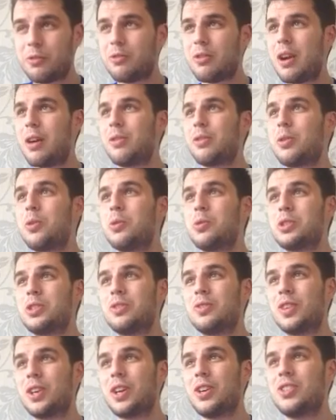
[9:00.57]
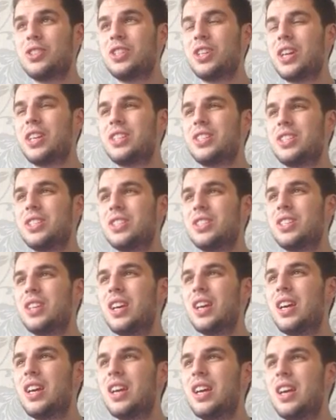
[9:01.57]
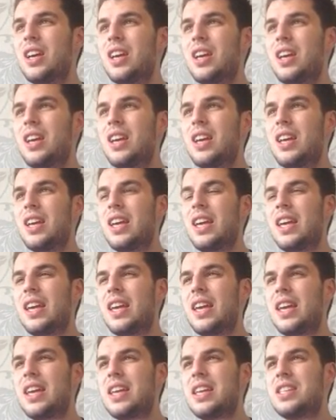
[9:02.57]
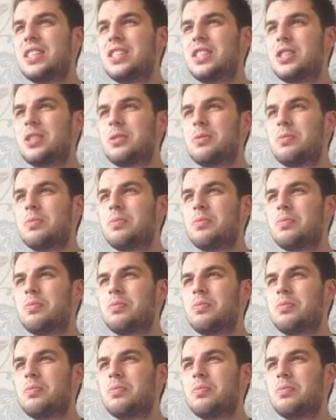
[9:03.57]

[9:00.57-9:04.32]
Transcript: throughout the course of negotiations, it is